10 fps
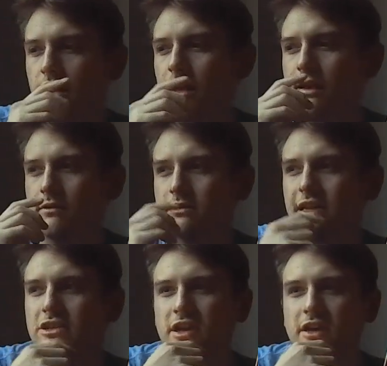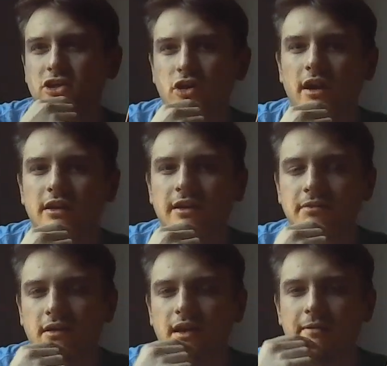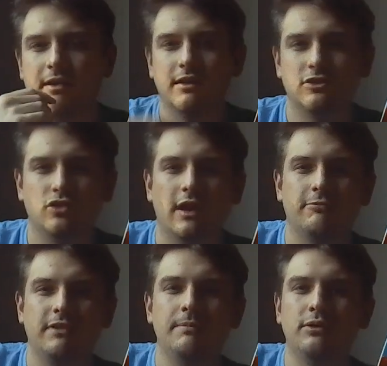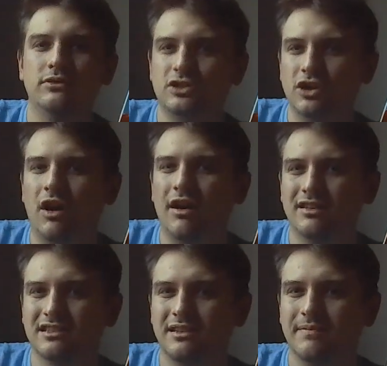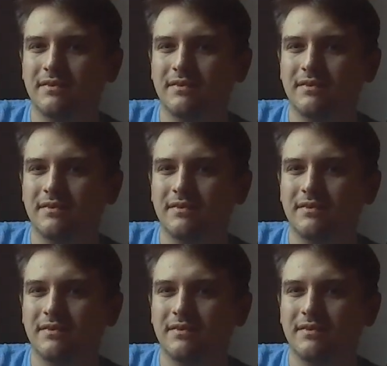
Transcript: a CGI shark if they're ever going to try and reboot Jaws.